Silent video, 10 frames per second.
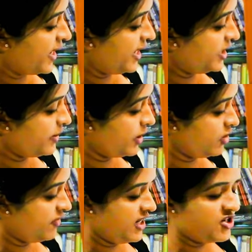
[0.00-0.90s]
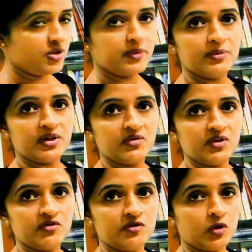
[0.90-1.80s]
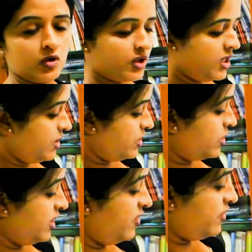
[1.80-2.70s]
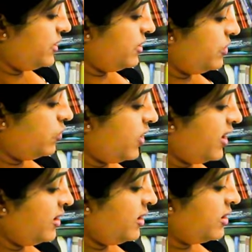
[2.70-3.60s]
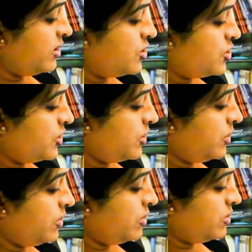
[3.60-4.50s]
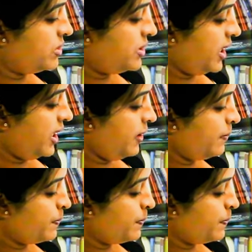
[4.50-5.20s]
and the buccopharyngeal membrane will follow. So if this is one, two, three,